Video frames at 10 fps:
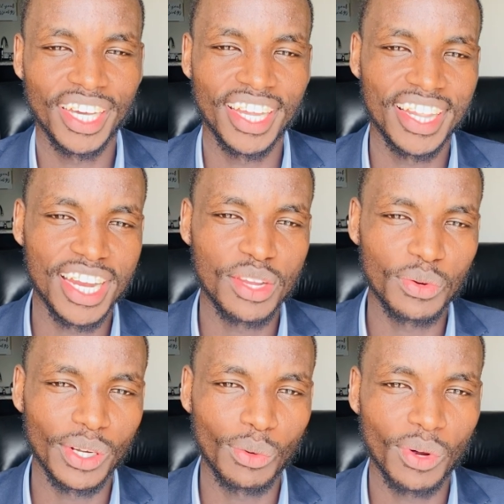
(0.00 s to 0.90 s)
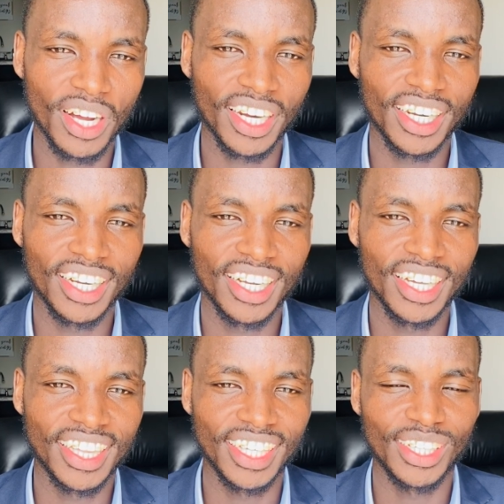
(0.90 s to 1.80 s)
then you will work
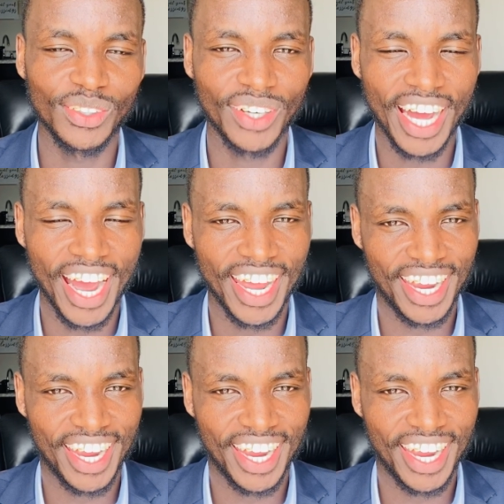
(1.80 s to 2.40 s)
till you die.